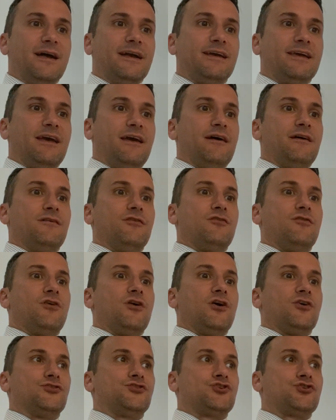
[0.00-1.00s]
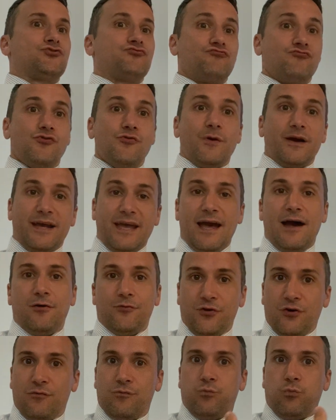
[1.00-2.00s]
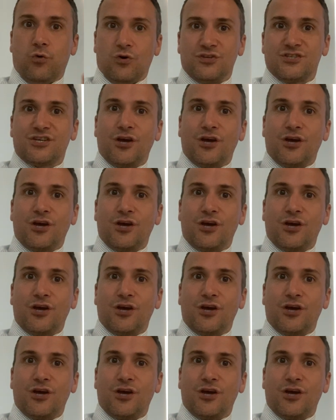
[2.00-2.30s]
get a true account of what's